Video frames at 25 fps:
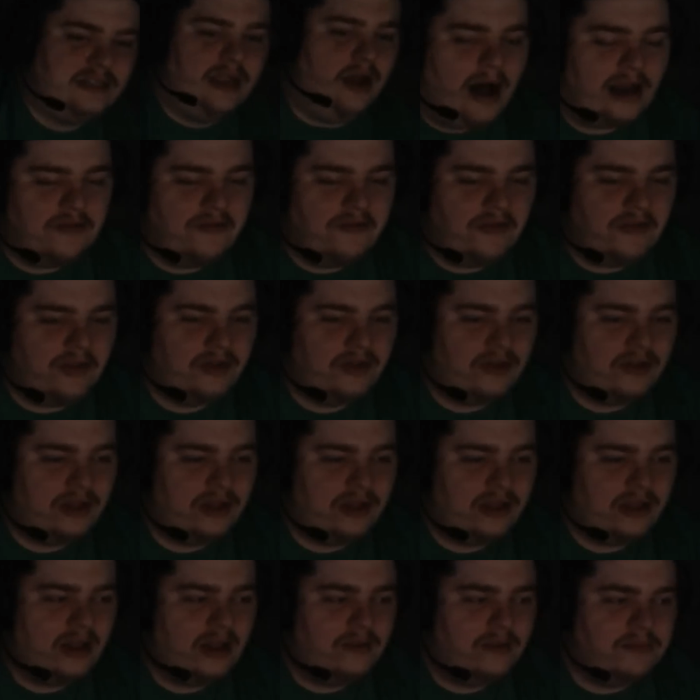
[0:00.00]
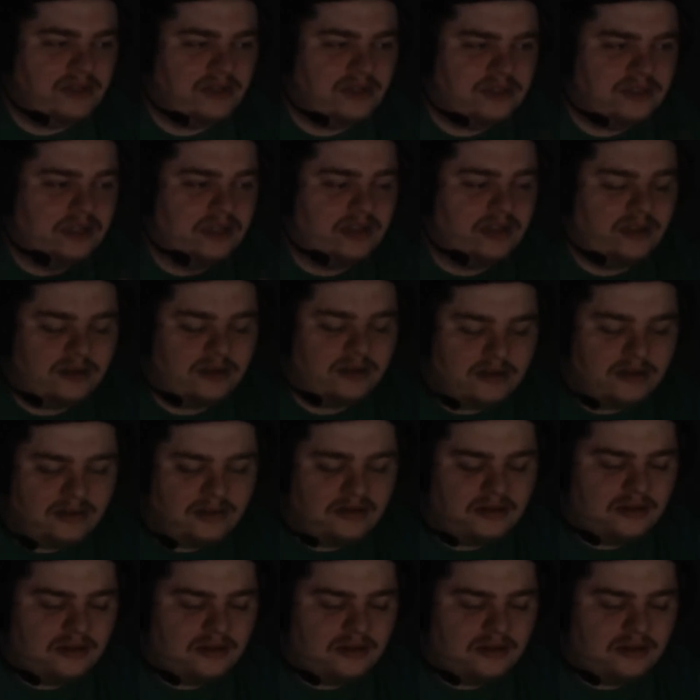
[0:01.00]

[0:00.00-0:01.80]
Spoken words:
Body feeling. I'm just like,